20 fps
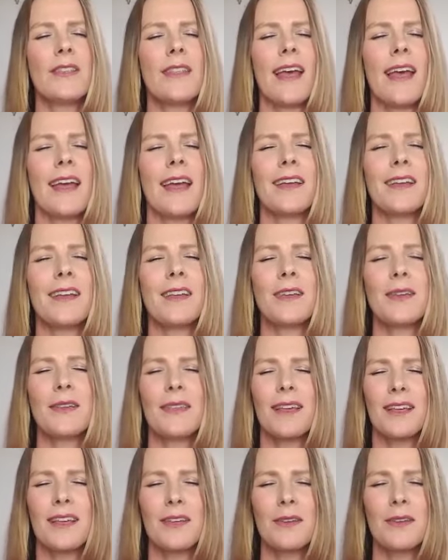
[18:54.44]
Thank you,
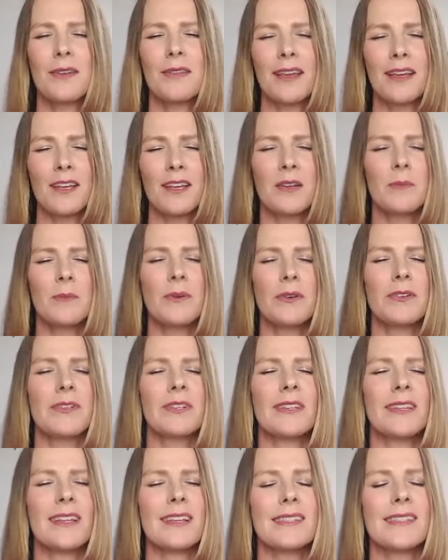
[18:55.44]
thank you, thank you.
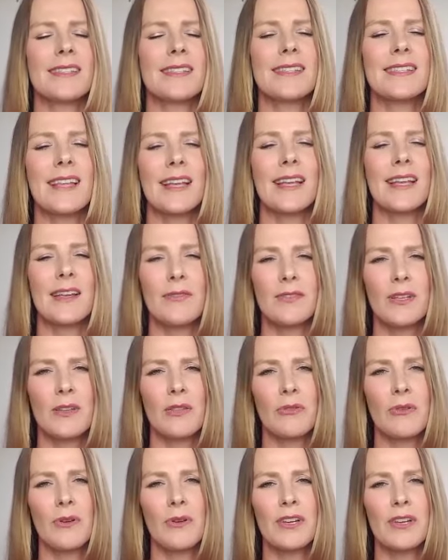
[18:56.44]
Building that safety
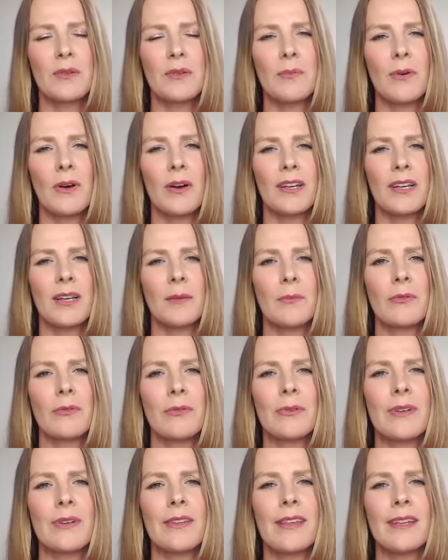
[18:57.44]
throughout your body.
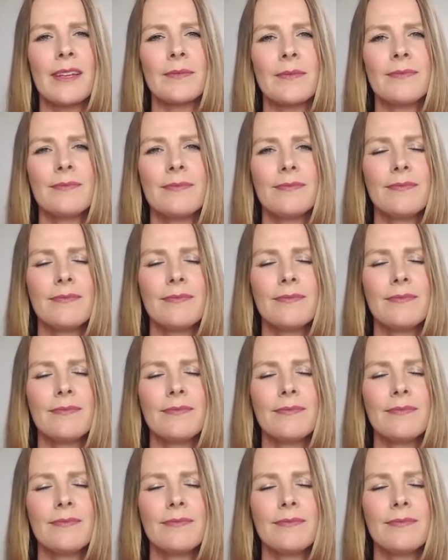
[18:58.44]
Breathe in.